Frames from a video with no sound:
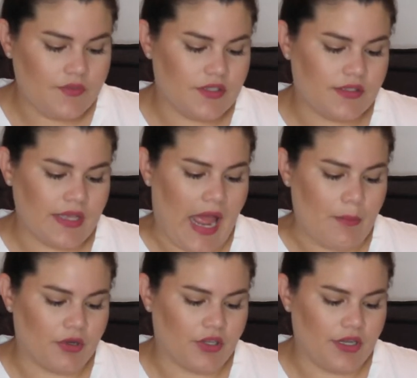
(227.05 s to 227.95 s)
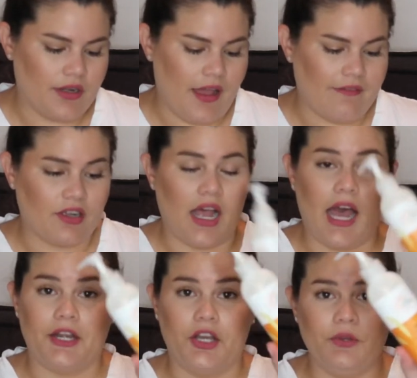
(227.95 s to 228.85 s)
This is apricot and
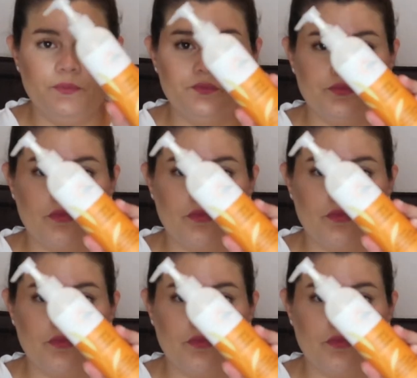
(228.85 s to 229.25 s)
avocado.